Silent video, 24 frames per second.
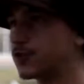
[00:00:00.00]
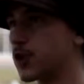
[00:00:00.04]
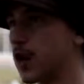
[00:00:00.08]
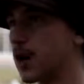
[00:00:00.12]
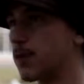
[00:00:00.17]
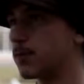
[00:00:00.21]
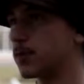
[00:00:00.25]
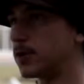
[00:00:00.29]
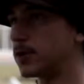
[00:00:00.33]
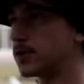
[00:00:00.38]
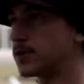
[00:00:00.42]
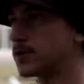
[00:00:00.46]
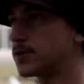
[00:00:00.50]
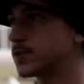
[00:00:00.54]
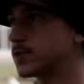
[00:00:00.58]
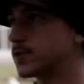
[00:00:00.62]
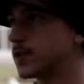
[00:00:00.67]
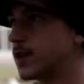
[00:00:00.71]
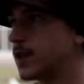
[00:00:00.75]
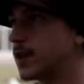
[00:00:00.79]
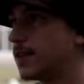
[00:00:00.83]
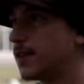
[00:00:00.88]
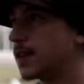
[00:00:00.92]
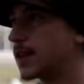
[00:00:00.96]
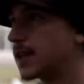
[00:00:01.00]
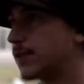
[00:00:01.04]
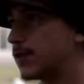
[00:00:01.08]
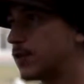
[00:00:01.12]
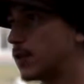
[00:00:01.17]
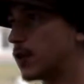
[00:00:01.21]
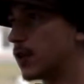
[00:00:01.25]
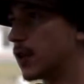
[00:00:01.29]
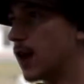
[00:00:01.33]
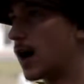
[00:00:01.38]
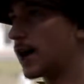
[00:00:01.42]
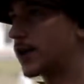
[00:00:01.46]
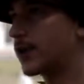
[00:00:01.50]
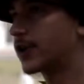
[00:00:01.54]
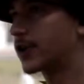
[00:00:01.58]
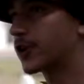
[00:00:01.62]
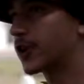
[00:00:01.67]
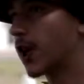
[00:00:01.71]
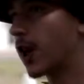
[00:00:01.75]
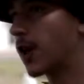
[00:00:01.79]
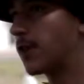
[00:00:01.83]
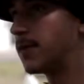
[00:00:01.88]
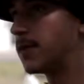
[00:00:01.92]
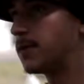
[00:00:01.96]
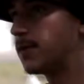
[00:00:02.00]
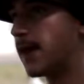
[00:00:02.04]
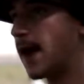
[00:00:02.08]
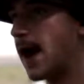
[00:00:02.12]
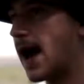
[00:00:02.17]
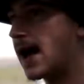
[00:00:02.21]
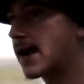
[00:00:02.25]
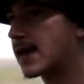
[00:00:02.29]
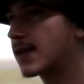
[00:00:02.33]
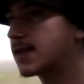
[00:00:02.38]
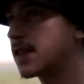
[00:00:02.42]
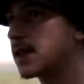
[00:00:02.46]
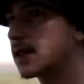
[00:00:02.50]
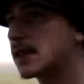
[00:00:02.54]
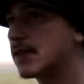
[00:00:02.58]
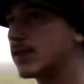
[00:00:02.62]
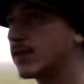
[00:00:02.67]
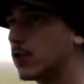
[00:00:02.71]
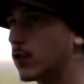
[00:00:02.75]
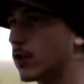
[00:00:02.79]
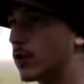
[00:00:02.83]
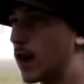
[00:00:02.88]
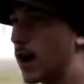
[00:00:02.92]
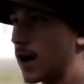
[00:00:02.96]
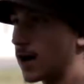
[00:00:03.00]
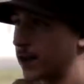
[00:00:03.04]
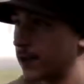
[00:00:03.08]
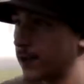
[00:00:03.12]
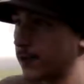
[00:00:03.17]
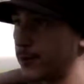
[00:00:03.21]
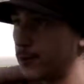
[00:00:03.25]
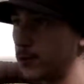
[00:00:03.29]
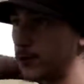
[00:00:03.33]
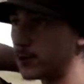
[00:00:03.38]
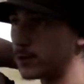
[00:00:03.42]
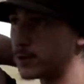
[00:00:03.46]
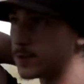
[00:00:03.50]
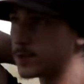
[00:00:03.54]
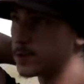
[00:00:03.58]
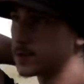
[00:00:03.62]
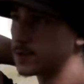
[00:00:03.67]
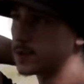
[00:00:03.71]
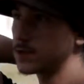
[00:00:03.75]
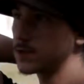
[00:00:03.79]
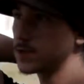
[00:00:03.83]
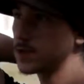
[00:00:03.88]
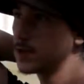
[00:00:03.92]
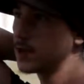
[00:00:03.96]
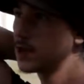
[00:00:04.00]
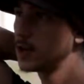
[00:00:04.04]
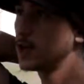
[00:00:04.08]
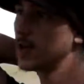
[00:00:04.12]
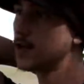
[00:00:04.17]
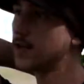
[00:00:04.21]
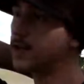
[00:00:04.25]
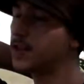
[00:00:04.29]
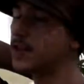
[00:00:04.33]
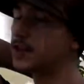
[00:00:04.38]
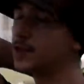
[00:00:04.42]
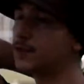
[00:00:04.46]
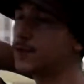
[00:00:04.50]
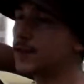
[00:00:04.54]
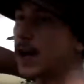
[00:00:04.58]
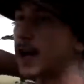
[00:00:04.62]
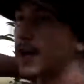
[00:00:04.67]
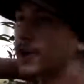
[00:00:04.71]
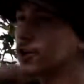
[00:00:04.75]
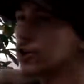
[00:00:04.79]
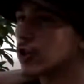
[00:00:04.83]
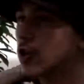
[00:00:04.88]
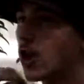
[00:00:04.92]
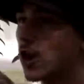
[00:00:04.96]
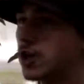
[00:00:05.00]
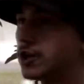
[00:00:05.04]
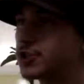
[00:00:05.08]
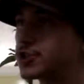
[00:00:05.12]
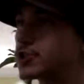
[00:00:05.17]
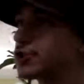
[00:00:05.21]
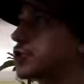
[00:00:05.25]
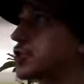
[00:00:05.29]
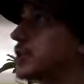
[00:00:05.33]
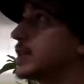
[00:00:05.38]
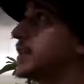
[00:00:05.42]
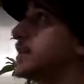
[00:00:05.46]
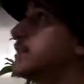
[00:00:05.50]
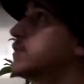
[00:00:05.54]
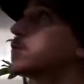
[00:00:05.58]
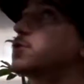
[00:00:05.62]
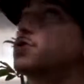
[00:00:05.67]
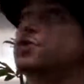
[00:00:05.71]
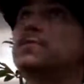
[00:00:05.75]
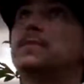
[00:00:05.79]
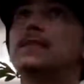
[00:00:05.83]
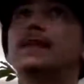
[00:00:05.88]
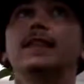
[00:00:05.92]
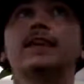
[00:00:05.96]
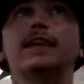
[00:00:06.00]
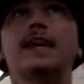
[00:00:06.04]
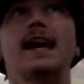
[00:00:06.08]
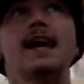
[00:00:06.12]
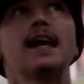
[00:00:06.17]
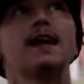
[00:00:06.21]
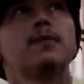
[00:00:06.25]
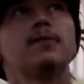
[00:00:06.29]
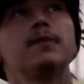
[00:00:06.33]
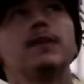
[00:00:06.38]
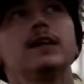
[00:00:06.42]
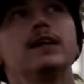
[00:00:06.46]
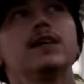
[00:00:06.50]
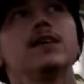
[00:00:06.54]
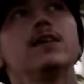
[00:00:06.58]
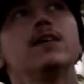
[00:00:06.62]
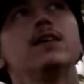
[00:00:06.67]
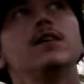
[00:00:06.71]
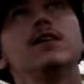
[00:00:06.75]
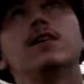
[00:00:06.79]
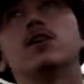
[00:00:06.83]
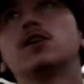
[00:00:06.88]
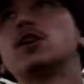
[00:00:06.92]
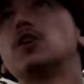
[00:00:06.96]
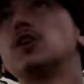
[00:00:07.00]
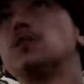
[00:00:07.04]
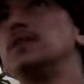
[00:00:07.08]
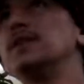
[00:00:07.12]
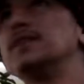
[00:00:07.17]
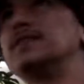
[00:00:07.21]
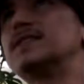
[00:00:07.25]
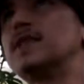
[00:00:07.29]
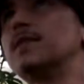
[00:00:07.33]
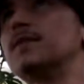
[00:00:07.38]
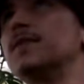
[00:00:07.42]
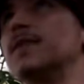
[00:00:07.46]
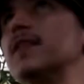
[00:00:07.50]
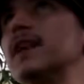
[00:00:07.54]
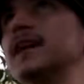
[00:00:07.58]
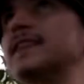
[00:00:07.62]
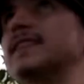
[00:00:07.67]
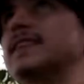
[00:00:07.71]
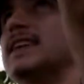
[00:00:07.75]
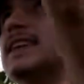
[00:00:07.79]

droppers. They give you a lot of your carbon back and they give you a lot of your fruits. Then you've got your larger trees, which would be the canopy, Could be something like